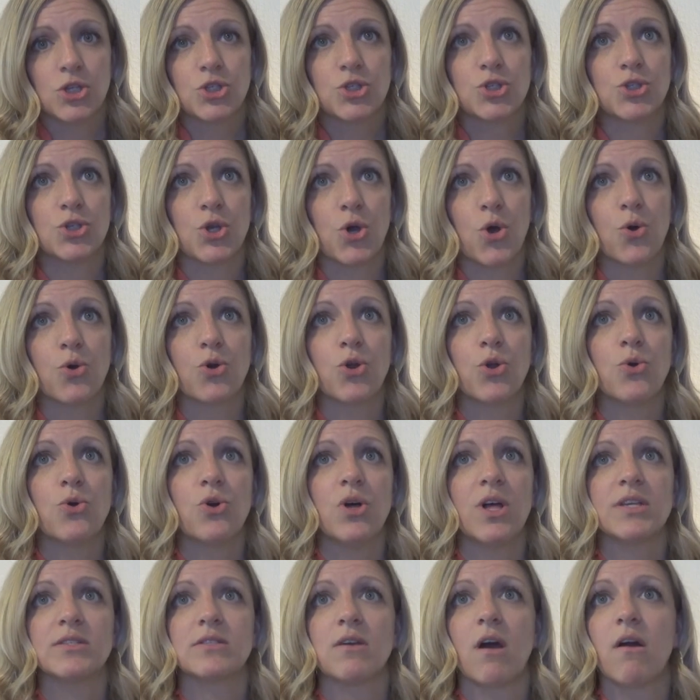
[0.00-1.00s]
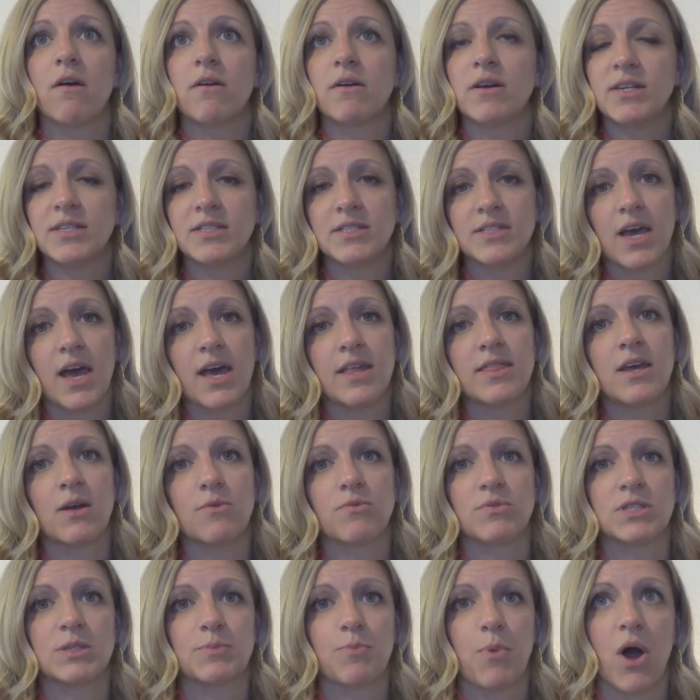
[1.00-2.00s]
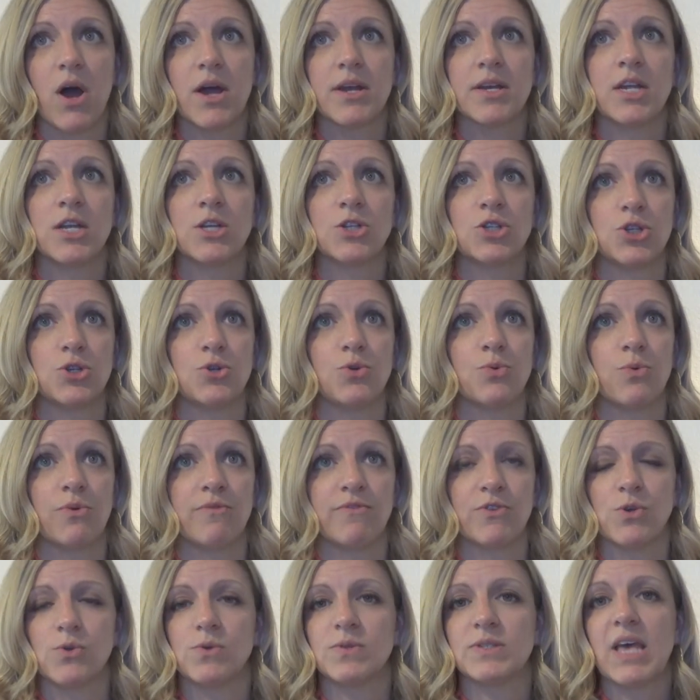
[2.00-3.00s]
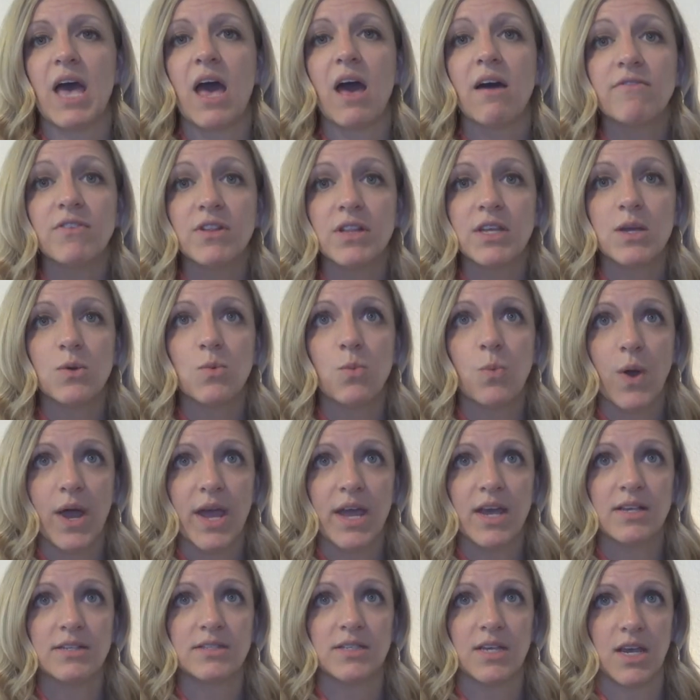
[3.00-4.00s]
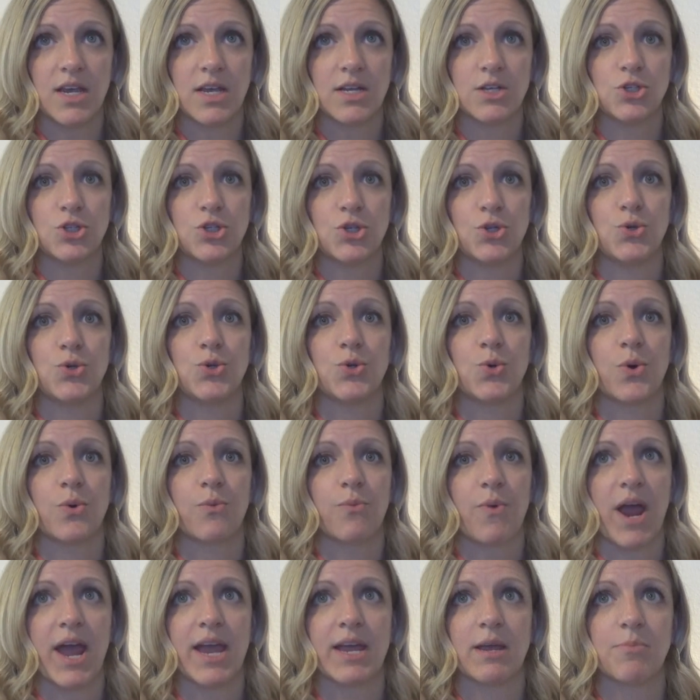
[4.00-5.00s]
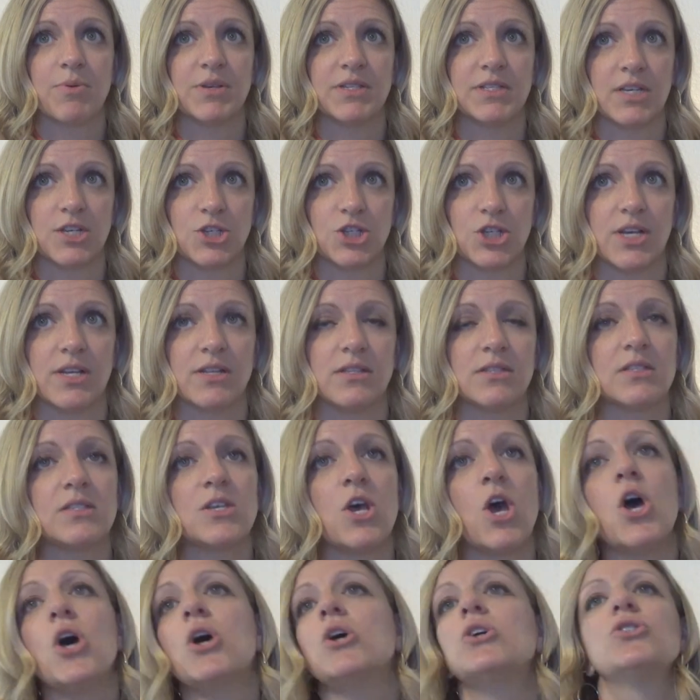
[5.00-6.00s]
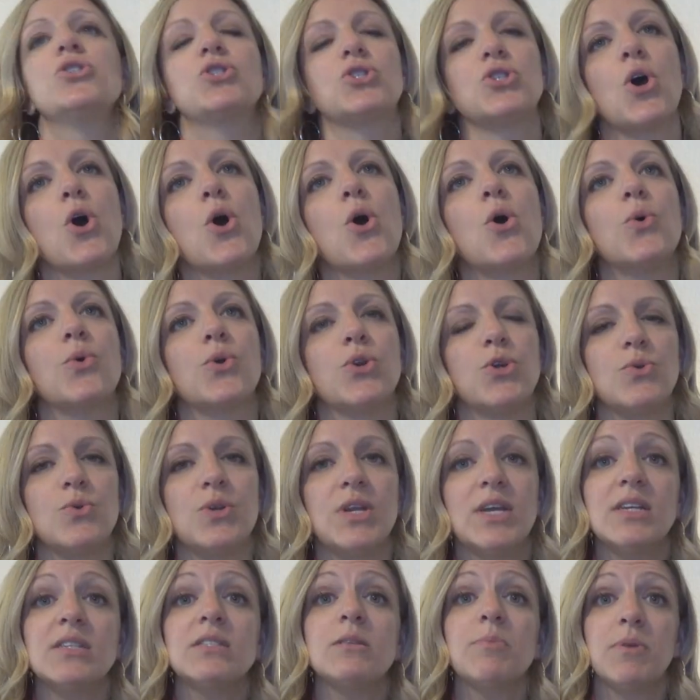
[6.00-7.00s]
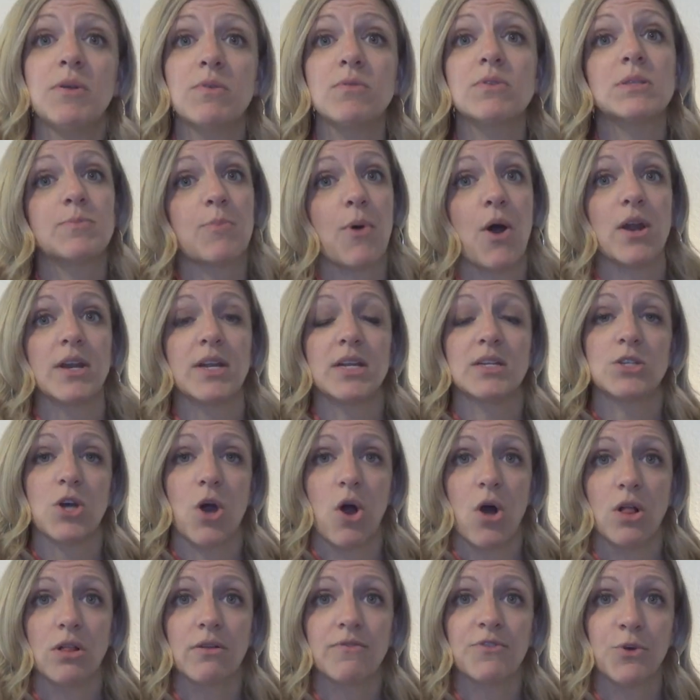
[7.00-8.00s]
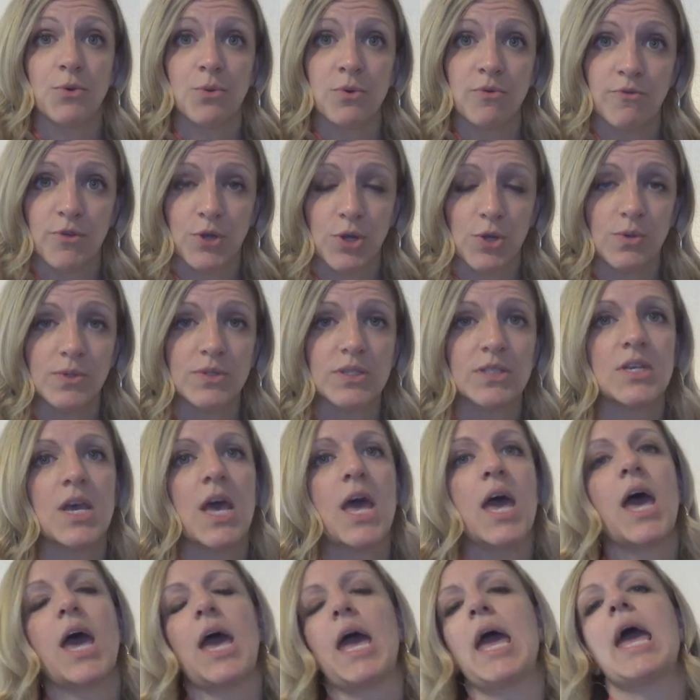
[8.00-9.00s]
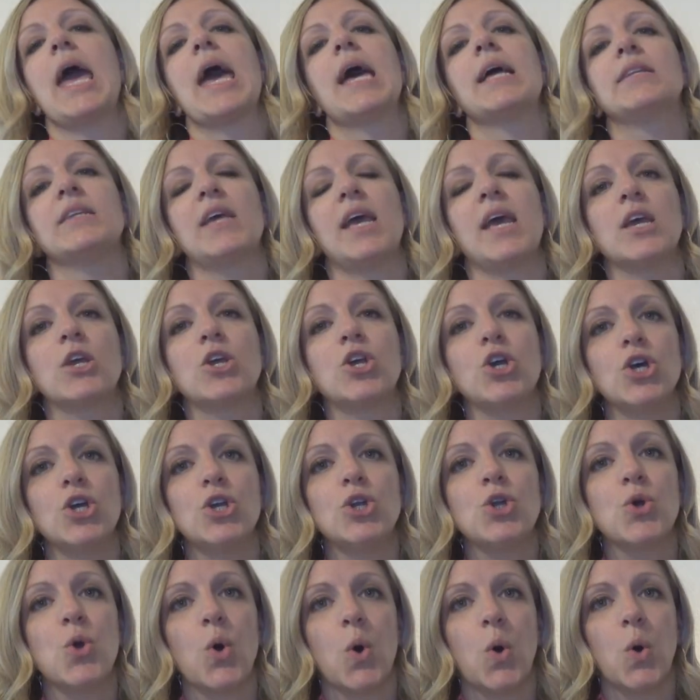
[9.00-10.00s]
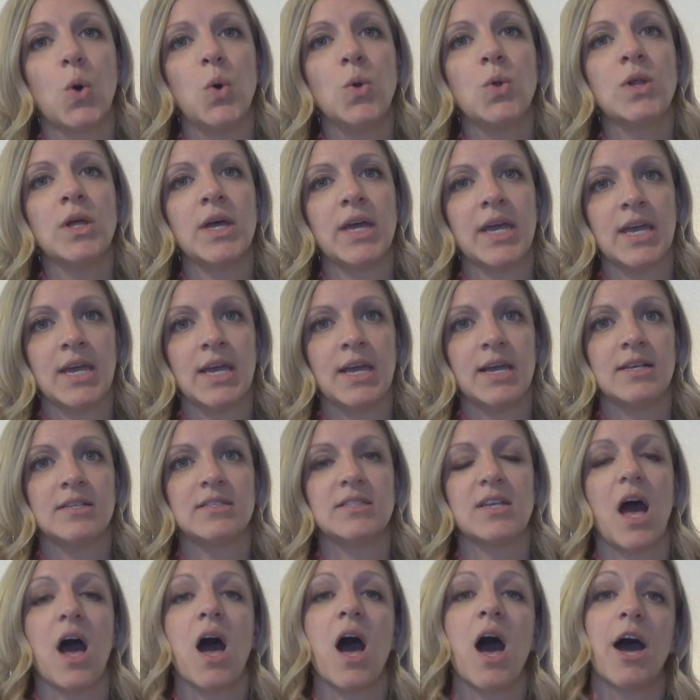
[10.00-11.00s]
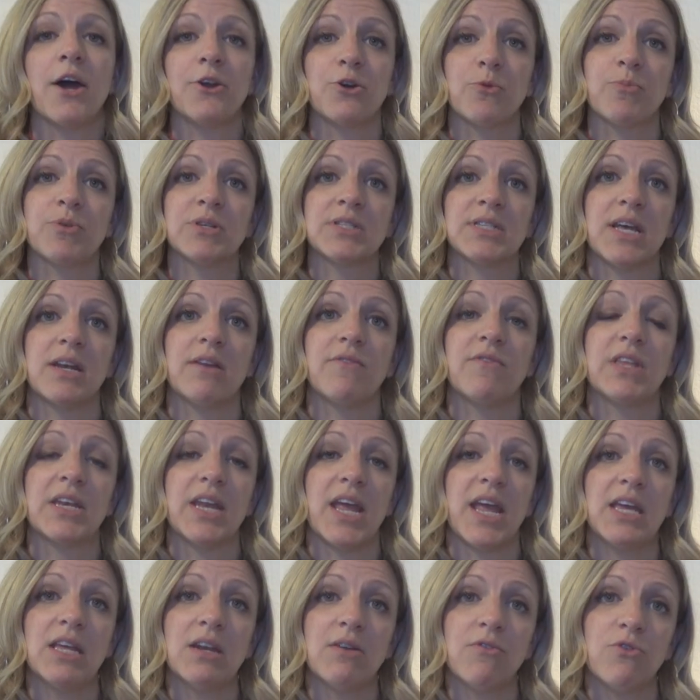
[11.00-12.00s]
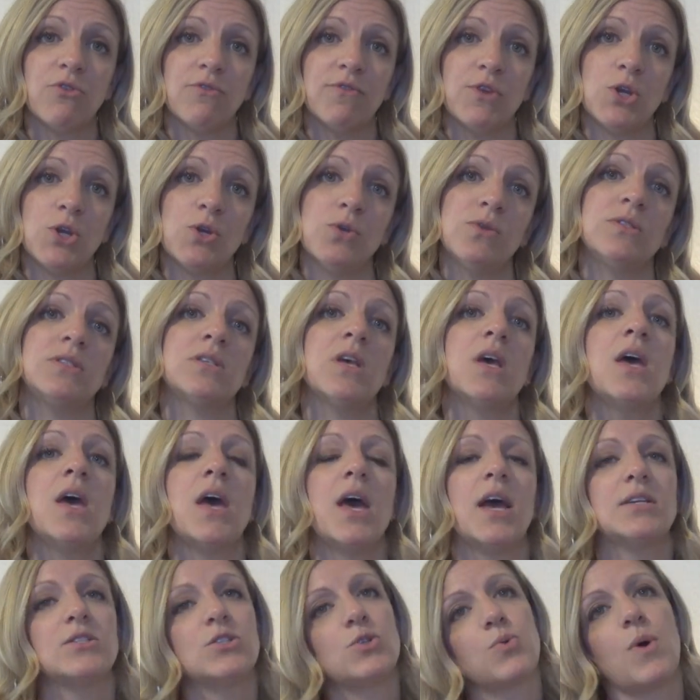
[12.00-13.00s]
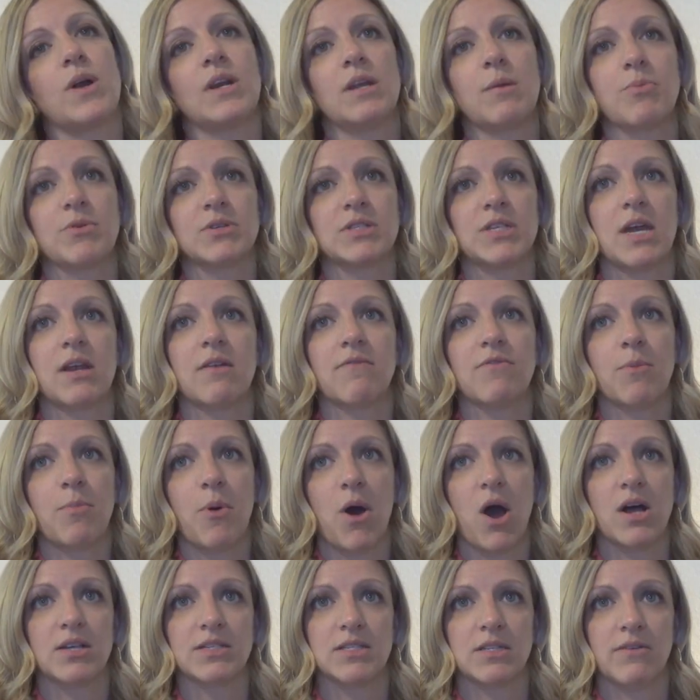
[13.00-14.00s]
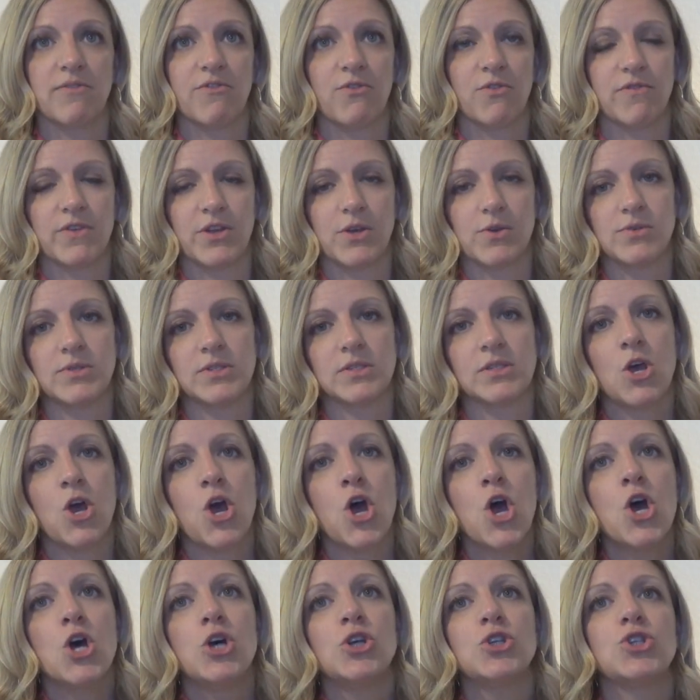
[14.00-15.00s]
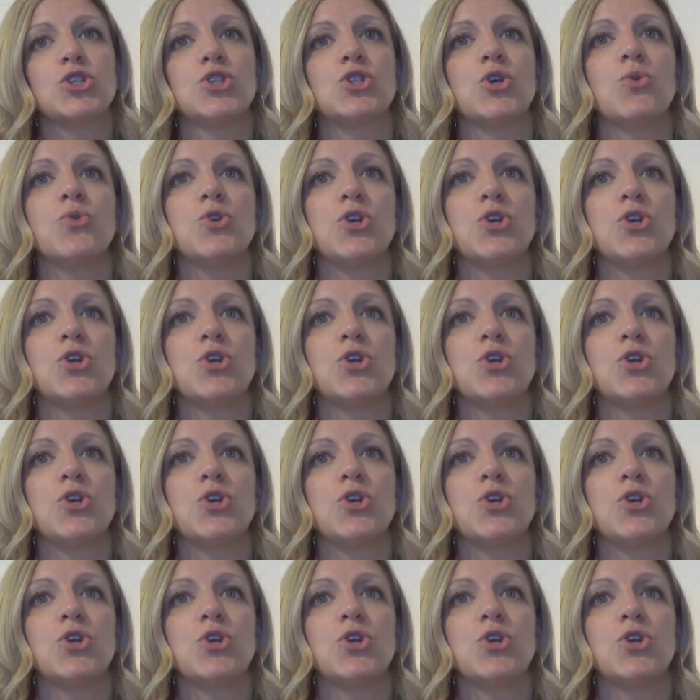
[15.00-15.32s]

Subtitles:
So Google has already said that responding to reviews heavily weighs into your rank positions. So you need to be responding to all of your reviews, and a good goal is 100% of the negative reviews and 20% of the positive reviews. So